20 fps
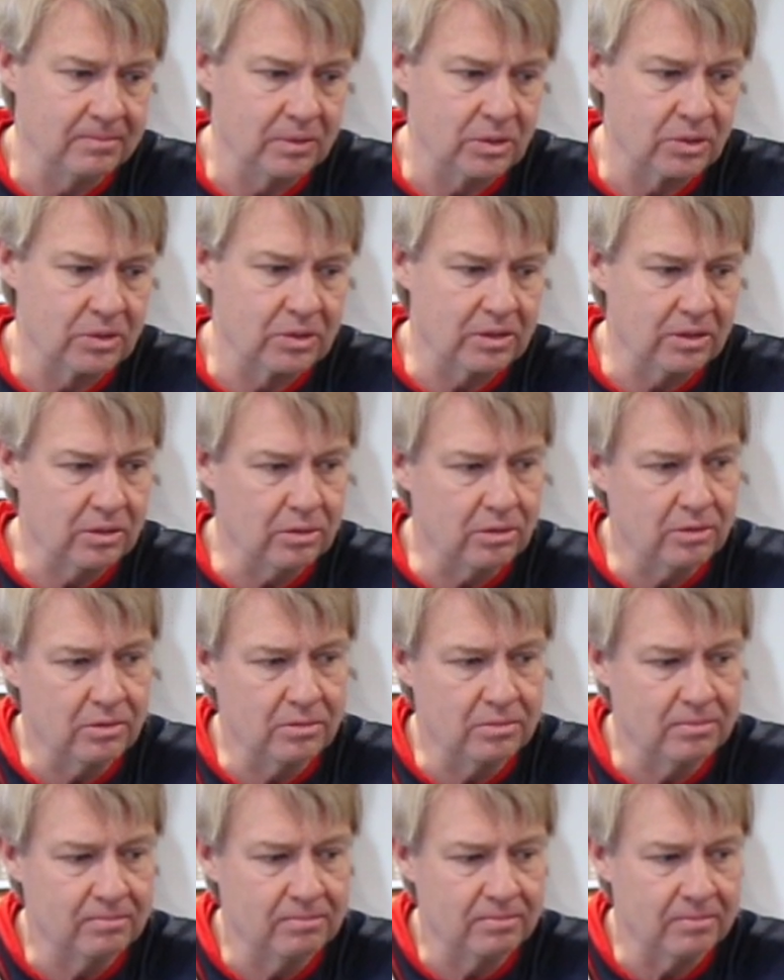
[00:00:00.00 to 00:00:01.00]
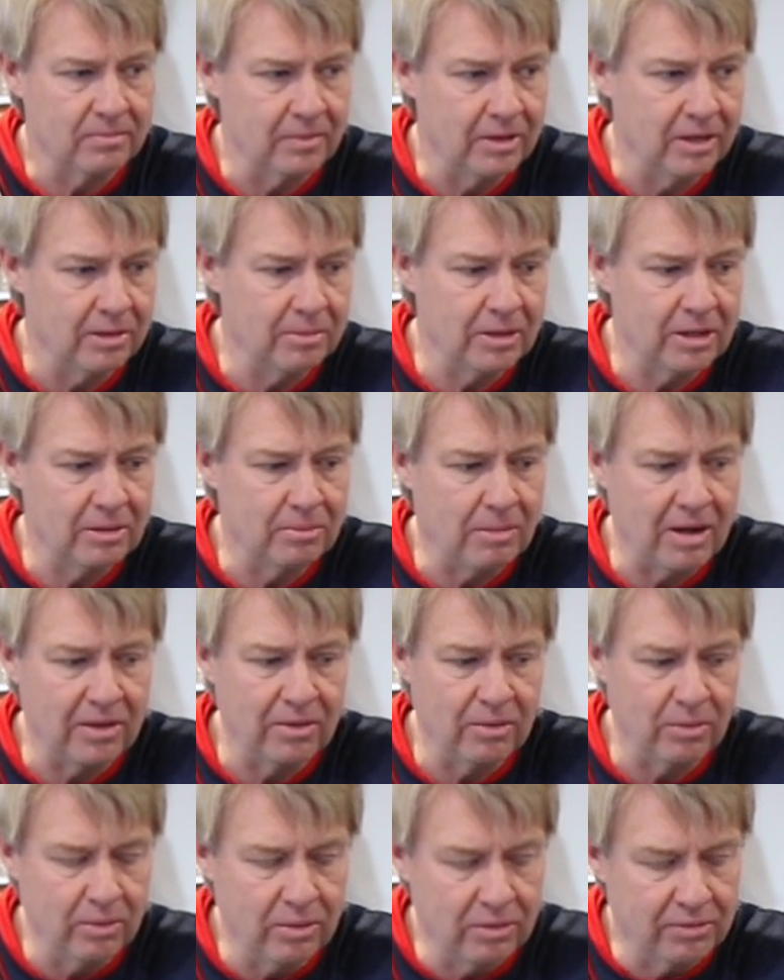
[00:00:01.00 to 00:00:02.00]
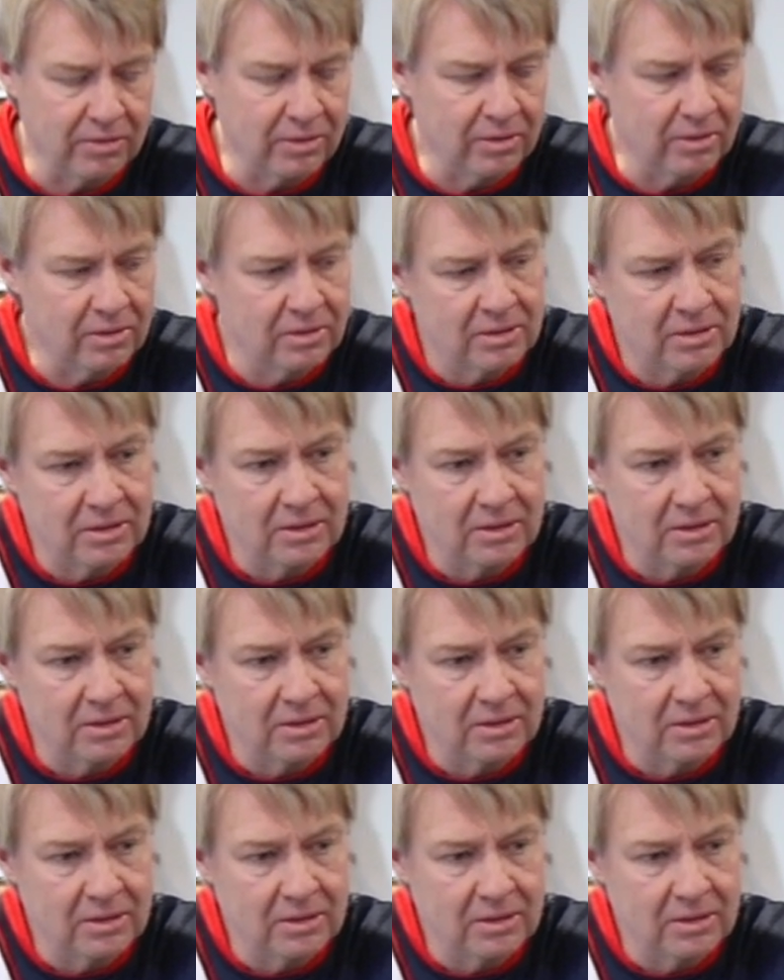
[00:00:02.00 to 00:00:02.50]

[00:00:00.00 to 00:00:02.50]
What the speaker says: you're still limited by the woofer.